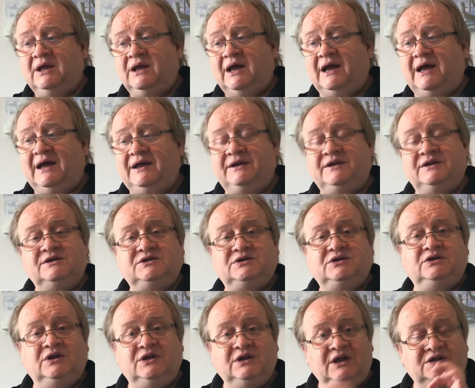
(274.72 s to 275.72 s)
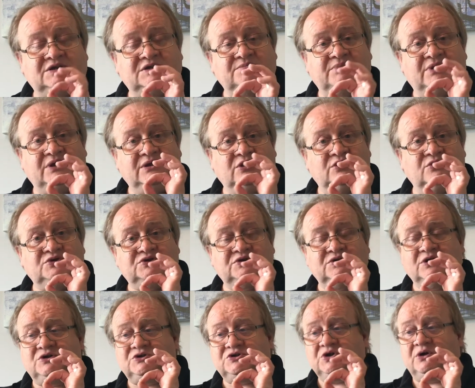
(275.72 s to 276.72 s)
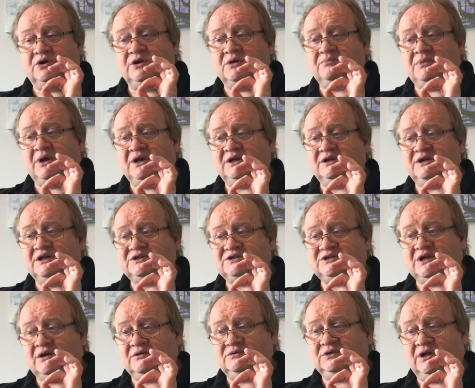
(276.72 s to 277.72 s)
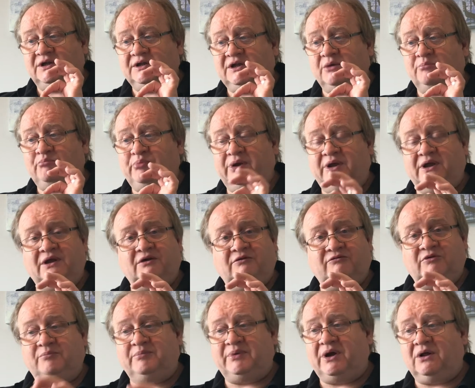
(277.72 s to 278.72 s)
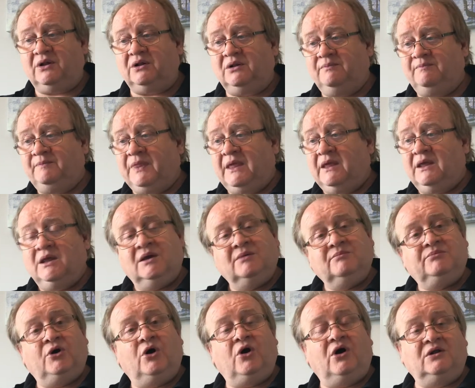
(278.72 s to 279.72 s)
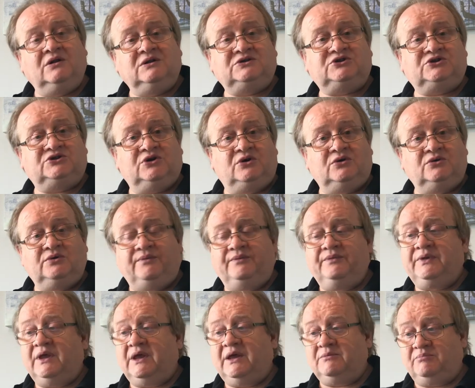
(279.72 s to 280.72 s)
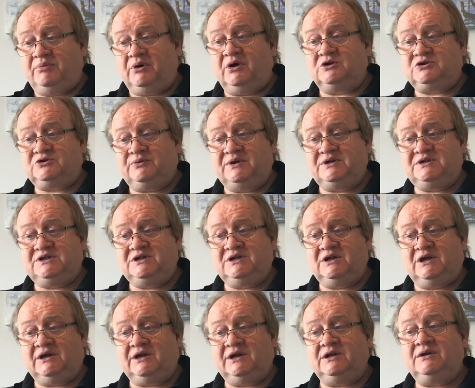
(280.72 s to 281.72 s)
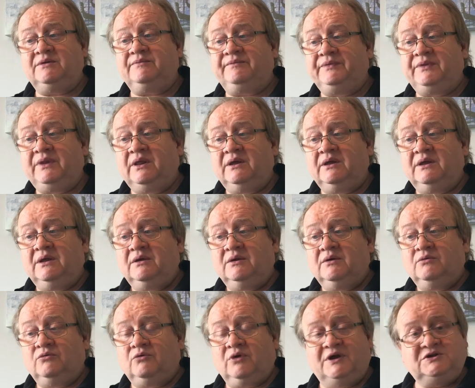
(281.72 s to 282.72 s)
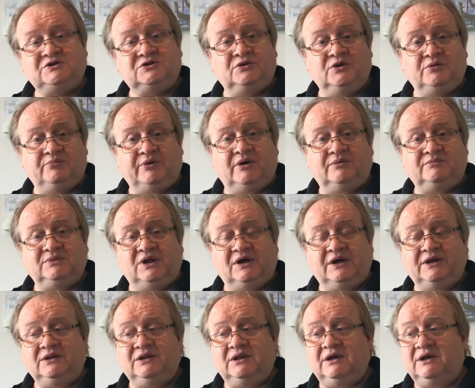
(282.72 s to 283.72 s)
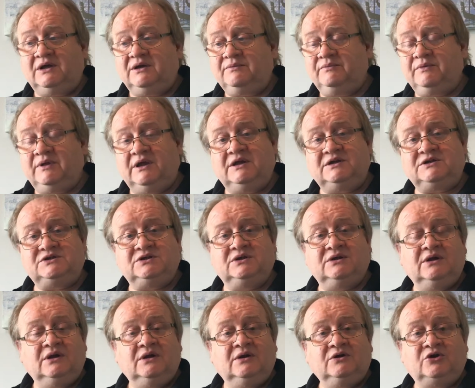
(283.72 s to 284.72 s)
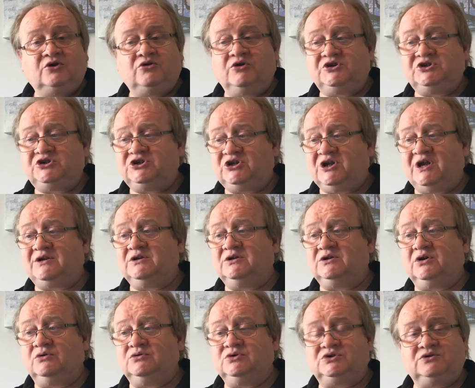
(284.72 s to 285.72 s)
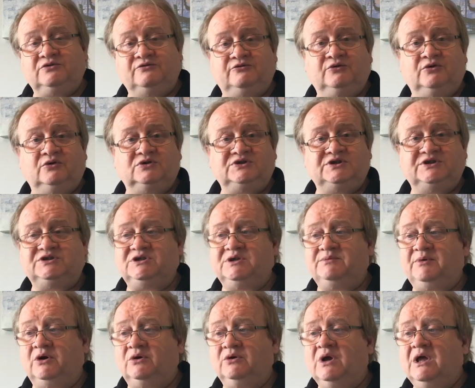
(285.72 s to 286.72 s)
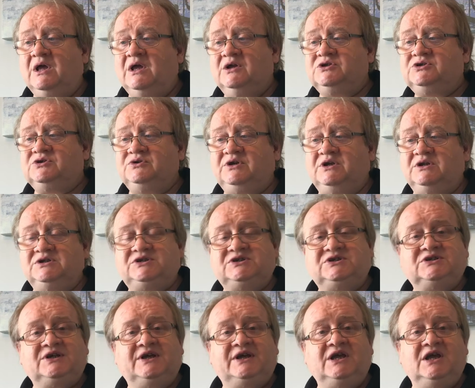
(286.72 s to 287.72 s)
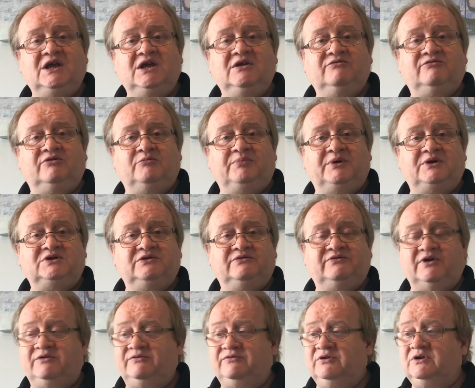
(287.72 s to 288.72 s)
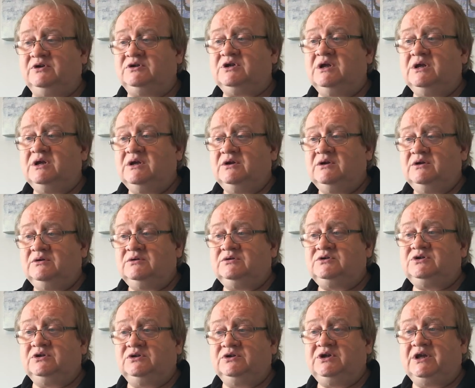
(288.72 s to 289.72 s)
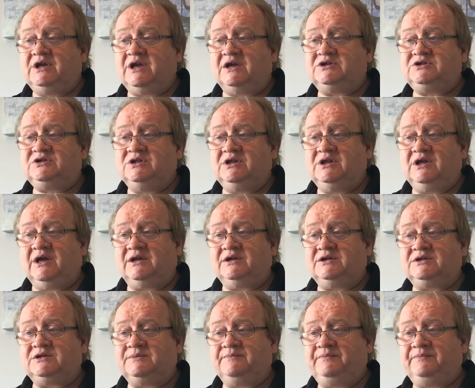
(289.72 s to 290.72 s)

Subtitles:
and you need to be using your tongue and making it sound like a ping of a bell. But also at bar 29, right on the bottom line there, it crescendos to fortissimo, so you can save a bit of effort till you get to the end.